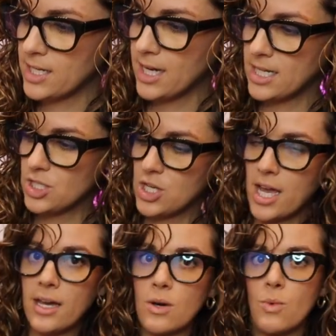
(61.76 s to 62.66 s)
to kind of
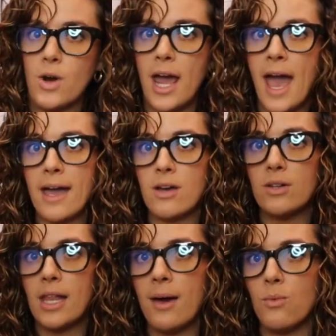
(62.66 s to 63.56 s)
check what
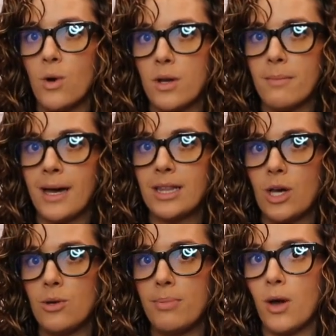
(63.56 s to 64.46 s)
angle I want my
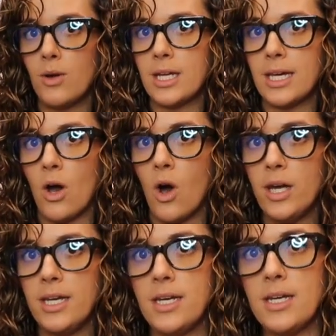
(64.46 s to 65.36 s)
low pony
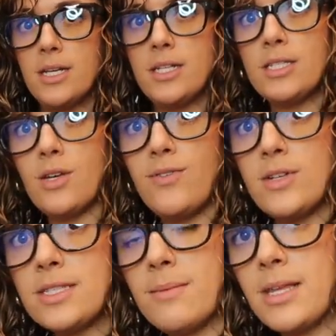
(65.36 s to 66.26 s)
on. So if
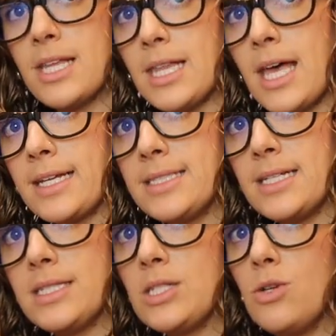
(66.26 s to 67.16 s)
you're someone that likes
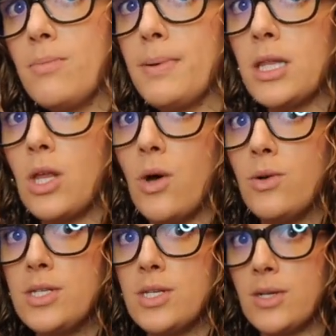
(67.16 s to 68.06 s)
it super
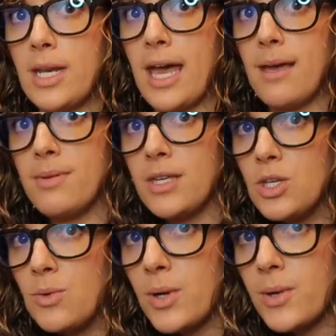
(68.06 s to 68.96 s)
low to your nape,
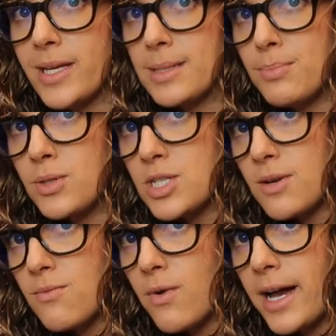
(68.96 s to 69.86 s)
then you want to push
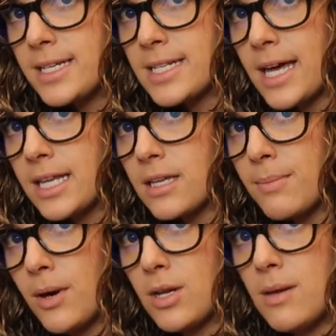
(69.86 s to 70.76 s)
it right down at
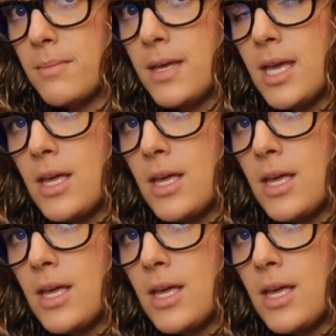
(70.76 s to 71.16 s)
the bottom.